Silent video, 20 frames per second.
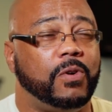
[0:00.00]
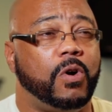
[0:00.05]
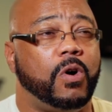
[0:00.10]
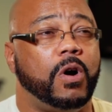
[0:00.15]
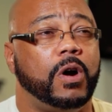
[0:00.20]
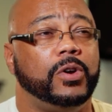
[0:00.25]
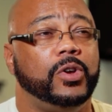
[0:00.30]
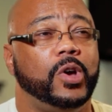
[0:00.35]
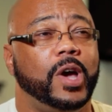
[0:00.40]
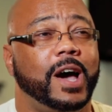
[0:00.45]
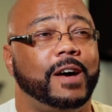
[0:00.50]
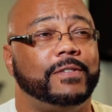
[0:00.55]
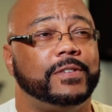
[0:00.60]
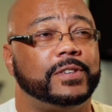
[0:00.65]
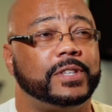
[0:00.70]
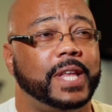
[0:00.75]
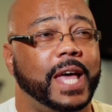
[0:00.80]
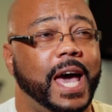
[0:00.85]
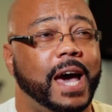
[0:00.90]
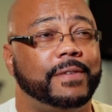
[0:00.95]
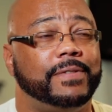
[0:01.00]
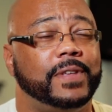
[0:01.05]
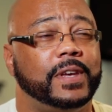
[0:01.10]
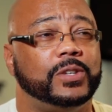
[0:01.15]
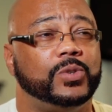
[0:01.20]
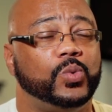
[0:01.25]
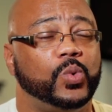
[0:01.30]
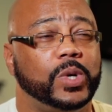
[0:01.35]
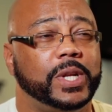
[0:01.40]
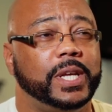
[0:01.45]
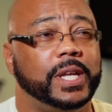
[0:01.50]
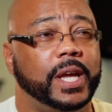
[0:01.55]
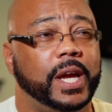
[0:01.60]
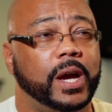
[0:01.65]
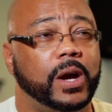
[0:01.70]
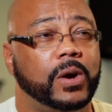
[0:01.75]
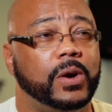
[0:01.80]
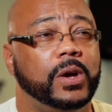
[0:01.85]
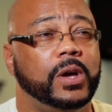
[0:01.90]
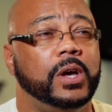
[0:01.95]
or you have staff that's really
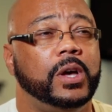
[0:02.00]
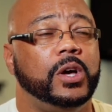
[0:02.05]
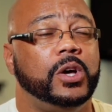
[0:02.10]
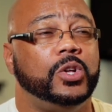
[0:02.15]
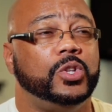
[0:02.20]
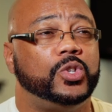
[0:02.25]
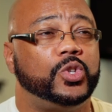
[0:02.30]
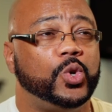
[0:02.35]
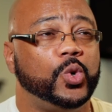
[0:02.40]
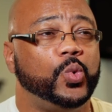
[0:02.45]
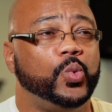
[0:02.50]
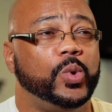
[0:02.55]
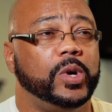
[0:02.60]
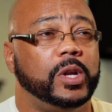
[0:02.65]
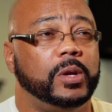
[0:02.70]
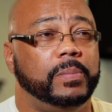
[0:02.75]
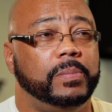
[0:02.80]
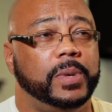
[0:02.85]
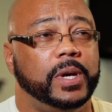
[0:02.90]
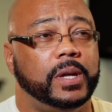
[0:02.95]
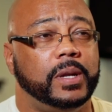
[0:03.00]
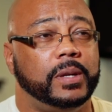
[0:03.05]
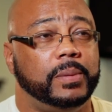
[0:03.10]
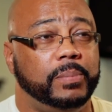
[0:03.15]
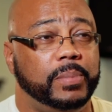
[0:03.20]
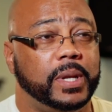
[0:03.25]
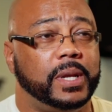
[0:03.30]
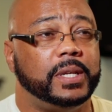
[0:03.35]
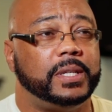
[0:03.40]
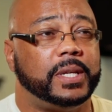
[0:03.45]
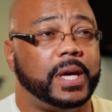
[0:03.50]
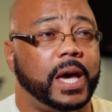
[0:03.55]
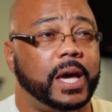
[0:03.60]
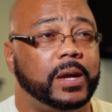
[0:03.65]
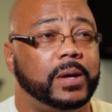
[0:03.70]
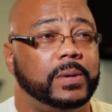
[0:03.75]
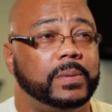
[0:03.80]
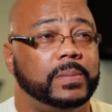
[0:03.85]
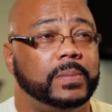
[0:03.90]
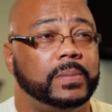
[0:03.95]
there to rehabilitate
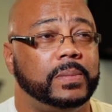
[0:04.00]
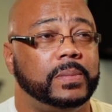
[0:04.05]
them.